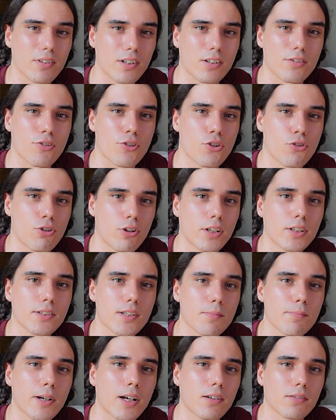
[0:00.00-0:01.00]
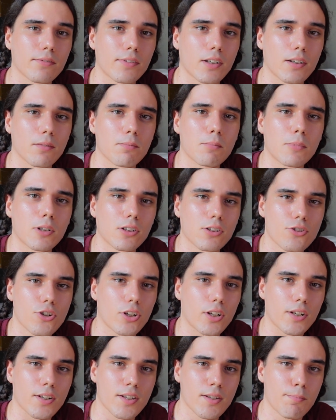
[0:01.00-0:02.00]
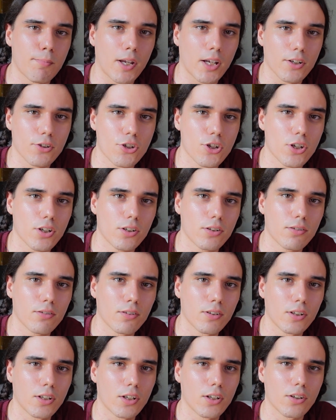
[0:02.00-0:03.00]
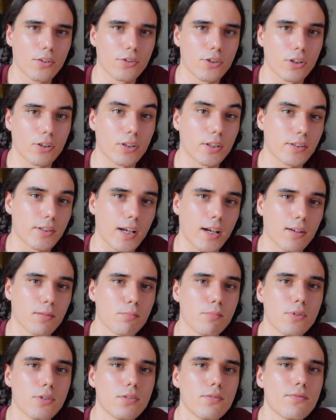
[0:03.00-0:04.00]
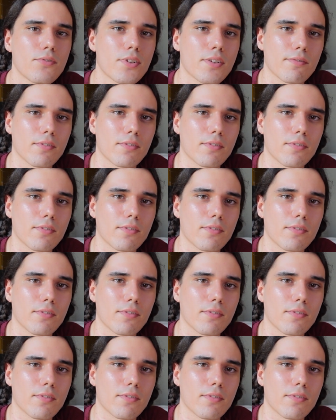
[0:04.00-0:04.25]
they're strict about their margin expansion during down moves.